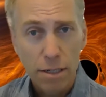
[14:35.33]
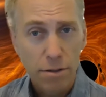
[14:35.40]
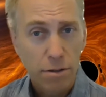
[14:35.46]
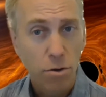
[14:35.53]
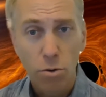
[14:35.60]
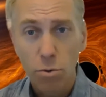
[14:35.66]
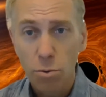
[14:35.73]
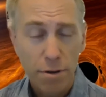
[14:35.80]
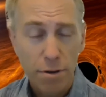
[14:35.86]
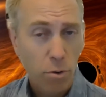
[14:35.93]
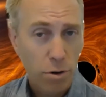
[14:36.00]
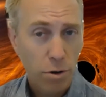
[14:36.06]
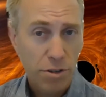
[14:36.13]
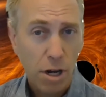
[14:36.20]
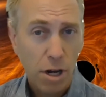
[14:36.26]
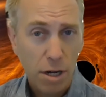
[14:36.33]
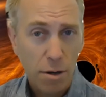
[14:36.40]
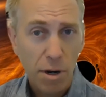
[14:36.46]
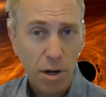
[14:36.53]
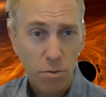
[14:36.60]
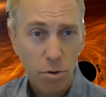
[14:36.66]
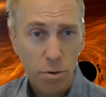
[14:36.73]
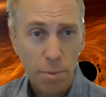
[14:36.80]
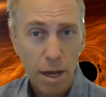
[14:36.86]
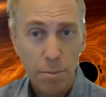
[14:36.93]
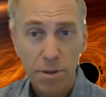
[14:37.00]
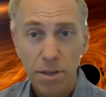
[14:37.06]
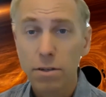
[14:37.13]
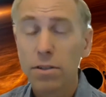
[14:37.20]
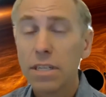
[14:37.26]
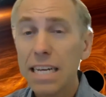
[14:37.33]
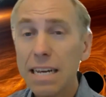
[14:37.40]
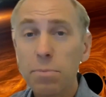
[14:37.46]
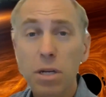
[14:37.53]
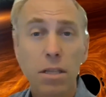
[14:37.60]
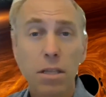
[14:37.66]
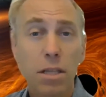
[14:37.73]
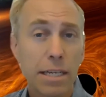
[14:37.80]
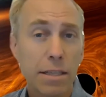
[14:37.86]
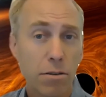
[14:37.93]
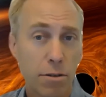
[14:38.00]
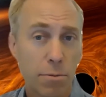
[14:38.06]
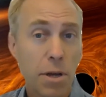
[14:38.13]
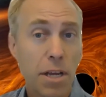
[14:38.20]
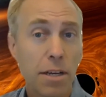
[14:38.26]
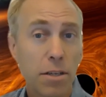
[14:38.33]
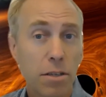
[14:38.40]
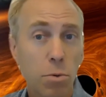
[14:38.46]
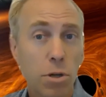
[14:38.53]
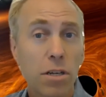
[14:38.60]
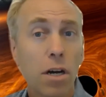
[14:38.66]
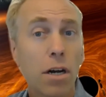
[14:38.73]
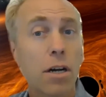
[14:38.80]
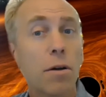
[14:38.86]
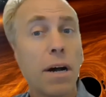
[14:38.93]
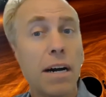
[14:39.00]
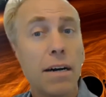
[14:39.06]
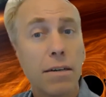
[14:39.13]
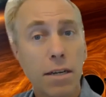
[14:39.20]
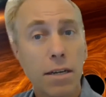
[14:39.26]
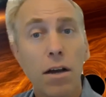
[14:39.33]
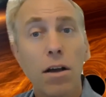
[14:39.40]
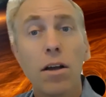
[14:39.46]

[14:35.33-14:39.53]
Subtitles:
we of course talk about roadmaps, and typically in those meetings we talk about